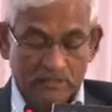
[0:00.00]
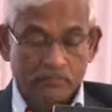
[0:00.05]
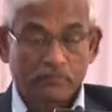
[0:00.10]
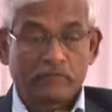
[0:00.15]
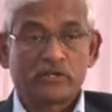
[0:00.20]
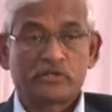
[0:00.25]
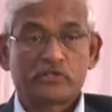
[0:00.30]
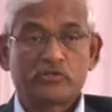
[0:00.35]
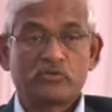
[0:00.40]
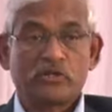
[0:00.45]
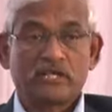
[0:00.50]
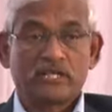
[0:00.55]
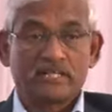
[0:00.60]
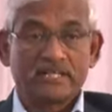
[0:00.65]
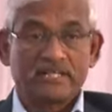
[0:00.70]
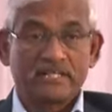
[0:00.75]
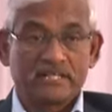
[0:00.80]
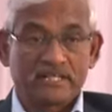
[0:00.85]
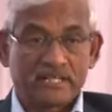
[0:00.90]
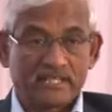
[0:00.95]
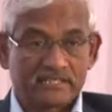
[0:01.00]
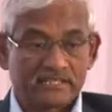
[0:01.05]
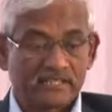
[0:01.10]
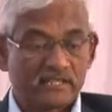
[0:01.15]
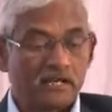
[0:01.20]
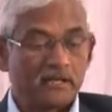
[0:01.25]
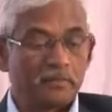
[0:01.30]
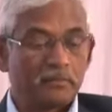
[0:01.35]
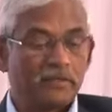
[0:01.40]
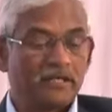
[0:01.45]
fortunately it has
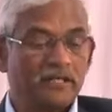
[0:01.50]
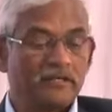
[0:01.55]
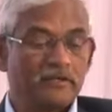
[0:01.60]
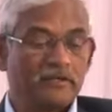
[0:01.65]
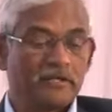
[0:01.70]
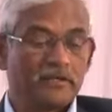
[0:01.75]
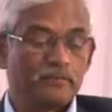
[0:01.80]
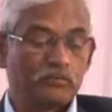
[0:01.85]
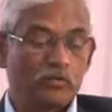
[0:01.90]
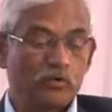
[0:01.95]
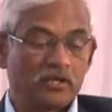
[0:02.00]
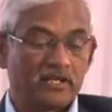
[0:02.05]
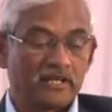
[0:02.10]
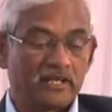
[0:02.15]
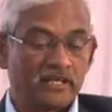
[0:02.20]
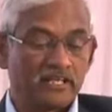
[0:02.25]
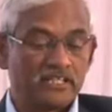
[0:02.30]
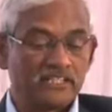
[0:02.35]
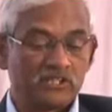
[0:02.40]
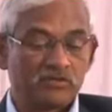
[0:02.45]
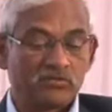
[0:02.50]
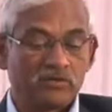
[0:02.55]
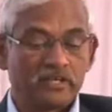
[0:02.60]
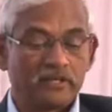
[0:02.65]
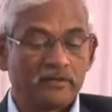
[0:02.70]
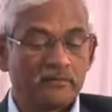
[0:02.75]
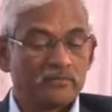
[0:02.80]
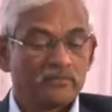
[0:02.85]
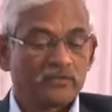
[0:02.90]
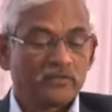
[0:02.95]
not been reported
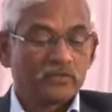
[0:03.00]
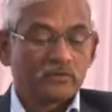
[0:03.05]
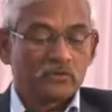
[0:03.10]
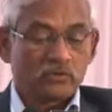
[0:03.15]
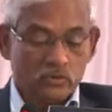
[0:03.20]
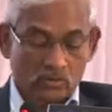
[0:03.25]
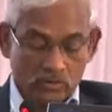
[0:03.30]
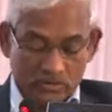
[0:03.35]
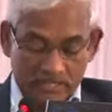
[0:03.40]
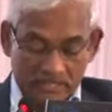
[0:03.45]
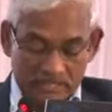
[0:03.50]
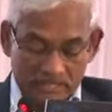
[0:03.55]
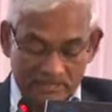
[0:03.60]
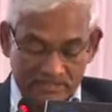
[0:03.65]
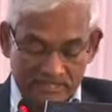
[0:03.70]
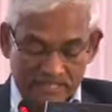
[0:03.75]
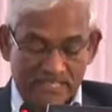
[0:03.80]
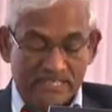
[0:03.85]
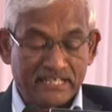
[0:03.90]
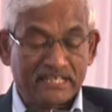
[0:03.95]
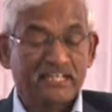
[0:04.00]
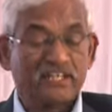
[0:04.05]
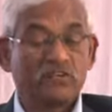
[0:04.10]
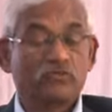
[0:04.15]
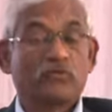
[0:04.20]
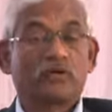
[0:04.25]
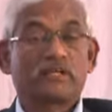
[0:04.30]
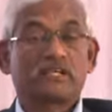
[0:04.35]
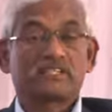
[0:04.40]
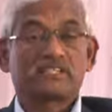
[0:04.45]
elsewhere. So there is a need
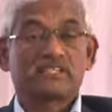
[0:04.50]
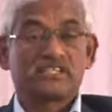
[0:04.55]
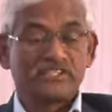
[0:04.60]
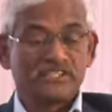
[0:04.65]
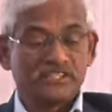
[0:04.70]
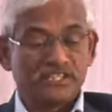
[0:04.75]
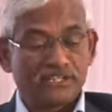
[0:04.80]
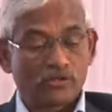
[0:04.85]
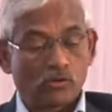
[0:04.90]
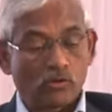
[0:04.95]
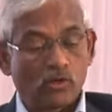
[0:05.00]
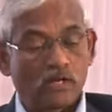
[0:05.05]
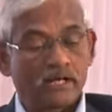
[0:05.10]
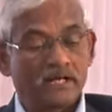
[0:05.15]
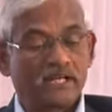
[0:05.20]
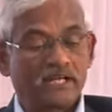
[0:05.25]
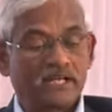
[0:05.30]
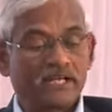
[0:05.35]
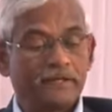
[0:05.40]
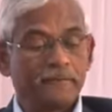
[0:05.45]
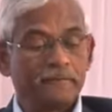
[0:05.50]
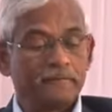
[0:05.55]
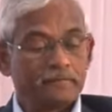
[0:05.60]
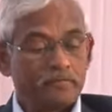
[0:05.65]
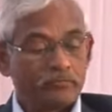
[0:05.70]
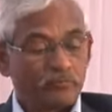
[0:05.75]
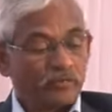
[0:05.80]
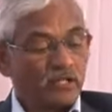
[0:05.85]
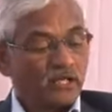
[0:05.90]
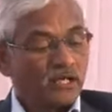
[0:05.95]
for a stringent quarantine.
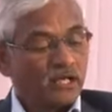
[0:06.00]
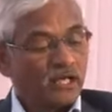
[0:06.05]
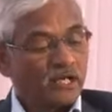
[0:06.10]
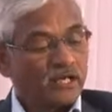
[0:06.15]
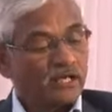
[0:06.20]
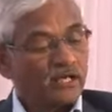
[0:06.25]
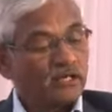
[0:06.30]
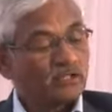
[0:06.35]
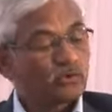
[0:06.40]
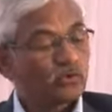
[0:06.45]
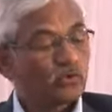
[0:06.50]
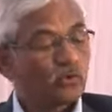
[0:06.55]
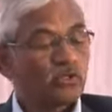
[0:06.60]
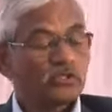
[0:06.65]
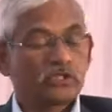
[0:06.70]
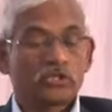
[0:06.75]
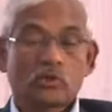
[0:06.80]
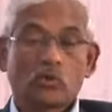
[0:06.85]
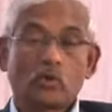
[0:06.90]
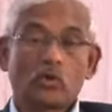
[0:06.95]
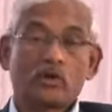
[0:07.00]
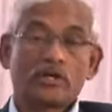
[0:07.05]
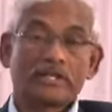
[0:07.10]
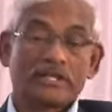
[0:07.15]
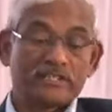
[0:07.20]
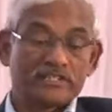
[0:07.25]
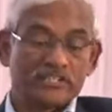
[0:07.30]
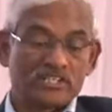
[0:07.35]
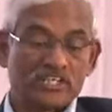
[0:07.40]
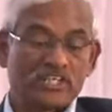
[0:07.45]
And also on the
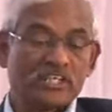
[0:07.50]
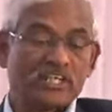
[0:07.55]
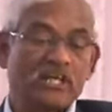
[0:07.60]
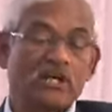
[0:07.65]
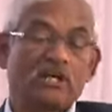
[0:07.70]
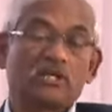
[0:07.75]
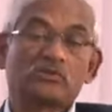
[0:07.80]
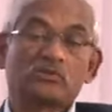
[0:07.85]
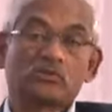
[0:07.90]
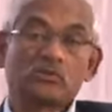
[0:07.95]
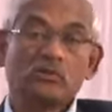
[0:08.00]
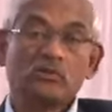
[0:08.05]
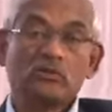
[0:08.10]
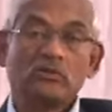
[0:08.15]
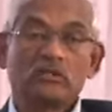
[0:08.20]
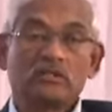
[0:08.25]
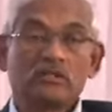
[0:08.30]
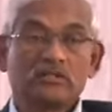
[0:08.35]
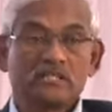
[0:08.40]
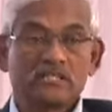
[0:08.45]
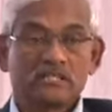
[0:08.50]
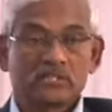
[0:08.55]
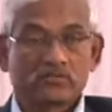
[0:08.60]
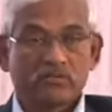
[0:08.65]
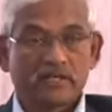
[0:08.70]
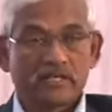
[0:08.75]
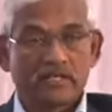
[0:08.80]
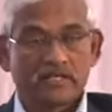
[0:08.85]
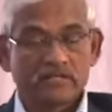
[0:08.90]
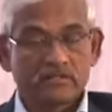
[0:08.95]
chlorotic streak also, this
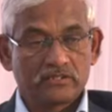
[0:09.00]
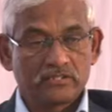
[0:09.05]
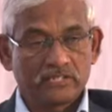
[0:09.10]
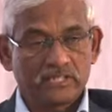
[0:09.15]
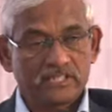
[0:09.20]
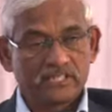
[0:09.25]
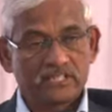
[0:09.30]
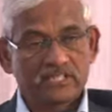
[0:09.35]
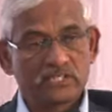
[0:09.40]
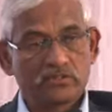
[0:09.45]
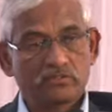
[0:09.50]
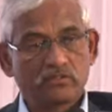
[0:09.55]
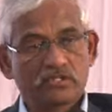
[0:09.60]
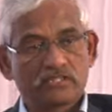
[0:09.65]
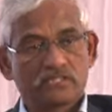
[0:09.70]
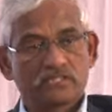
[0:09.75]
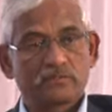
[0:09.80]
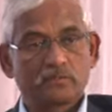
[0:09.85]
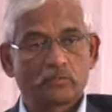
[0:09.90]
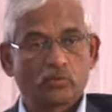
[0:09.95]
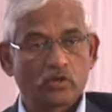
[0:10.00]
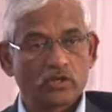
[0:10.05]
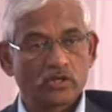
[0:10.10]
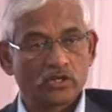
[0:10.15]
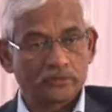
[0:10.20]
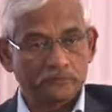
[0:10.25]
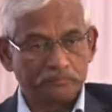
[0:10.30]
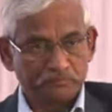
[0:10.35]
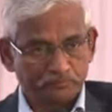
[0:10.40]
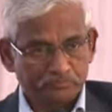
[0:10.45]
virus disease was
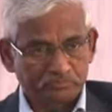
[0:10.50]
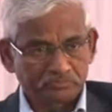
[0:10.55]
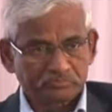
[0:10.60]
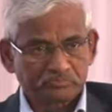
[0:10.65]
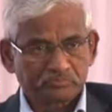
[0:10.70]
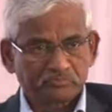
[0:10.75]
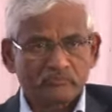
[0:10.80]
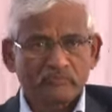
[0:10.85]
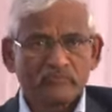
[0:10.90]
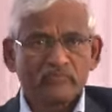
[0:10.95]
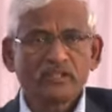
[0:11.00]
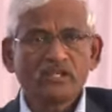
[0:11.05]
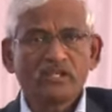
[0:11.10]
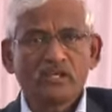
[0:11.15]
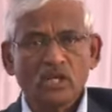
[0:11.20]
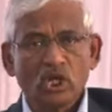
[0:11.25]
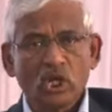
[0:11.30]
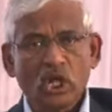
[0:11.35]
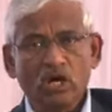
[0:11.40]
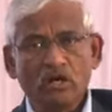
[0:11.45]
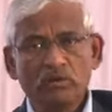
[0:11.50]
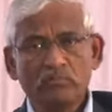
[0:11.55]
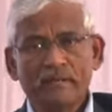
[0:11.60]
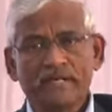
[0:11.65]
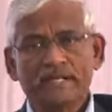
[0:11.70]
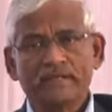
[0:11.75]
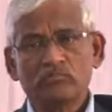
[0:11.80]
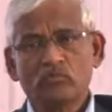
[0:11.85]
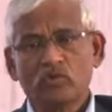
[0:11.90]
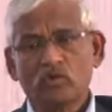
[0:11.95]
reported long
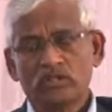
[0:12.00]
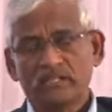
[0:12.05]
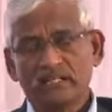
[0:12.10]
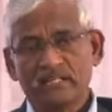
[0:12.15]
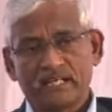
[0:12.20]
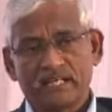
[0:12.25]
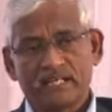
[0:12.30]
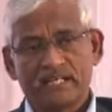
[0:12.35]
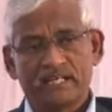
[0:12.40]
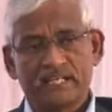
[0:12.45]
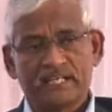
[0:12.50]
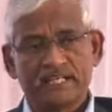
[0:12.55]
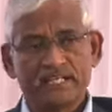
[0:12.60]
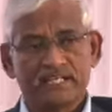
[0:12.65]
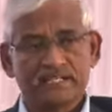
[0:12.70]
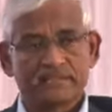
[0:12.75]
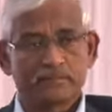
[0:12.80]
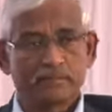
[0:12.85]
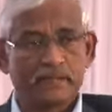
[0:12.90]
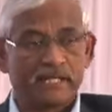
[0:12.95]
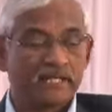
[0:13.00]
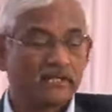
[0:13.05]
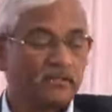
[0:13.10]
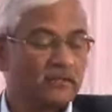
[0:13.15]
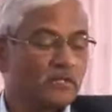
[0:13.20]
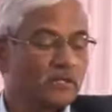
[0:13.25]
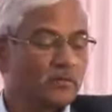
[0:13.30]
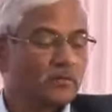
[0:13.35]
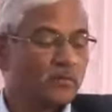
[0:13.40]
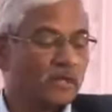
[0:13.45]
back, more than 100 years back,
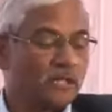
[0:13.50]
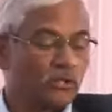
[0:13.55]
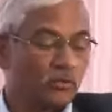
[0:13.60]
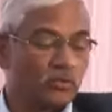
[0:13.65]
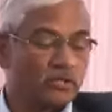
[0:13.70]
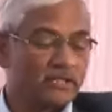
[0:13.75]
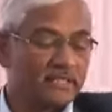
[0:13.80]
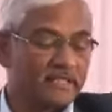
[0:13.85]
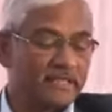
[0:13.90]
but only